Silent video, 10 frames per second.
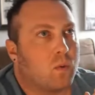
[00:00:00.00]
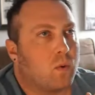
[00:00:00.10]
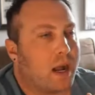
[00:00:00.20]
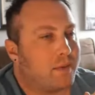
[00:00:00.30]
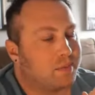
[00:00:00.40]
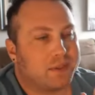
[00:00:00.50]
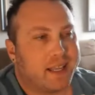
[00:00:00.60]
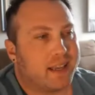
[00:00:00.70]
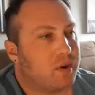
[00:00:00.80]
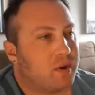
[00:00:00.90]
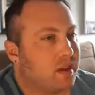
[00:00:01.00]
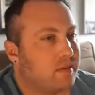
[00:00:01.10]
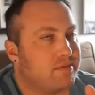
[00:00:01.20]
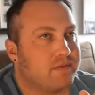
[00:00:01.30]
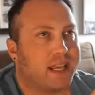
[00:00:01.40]
I was playing with a
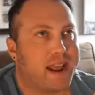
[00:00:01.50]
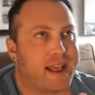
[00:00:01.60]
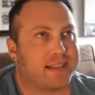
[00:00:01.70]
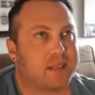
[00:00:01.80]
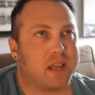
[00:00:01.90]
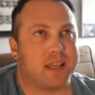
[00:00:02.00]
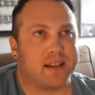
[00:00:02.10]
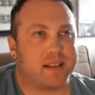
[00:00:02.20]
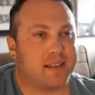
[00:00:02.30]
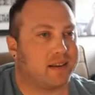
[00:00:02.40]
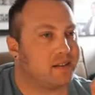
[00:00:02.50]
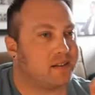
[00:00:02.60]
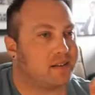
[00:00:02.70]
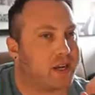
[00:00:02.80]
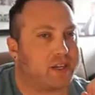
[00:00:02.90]
like an ask me anything
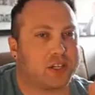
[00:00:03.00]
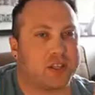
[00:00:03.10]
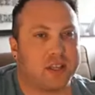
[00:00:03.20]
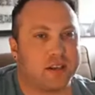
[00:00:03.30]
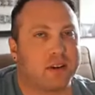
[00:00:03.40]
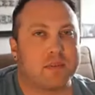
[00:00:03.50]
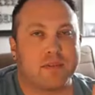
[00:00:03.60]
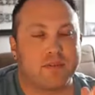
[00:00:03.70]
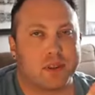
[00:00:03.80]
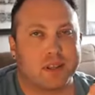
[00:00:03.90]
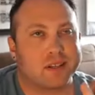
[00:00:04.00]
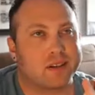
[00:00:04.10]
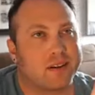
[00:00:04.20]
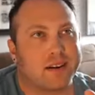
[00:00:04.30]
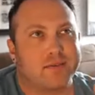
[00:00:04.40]
question thing right before this
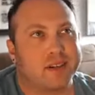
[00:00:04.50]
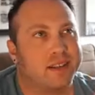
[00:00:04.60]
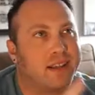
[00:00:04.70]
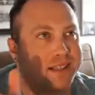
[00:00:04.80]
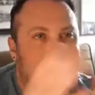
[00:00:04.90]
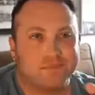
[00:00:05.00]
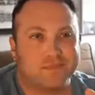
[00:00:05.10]
started and realized